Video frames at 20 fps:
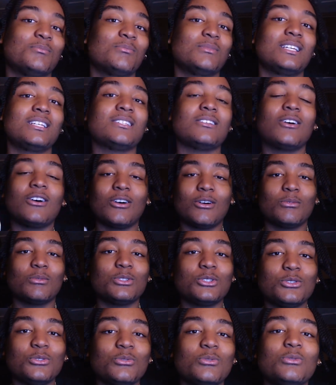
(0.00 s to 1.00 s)
That's all
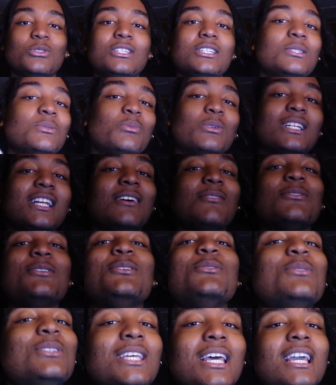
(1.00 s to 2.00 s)
it's whatever
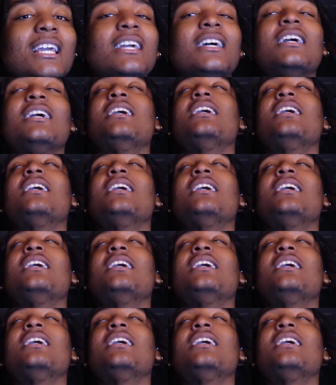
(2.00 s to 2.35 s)
you take